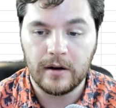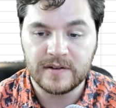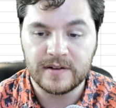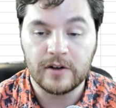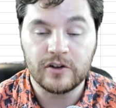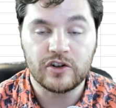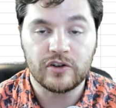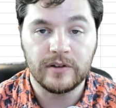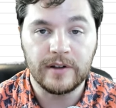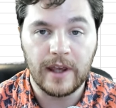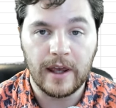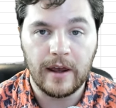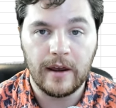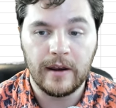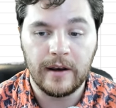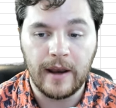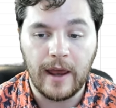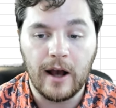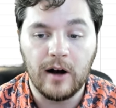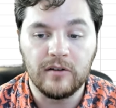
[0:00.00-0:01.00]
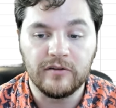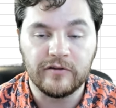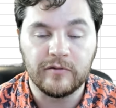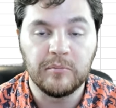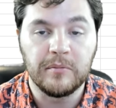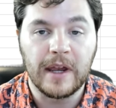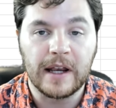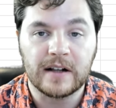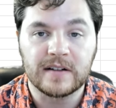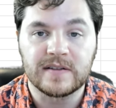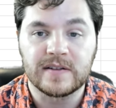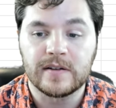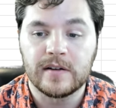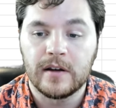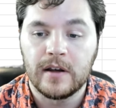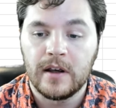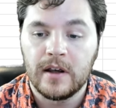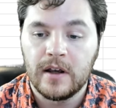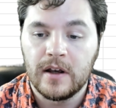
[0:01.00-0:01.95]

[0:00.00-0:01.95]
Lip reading: essentially, an elf mix.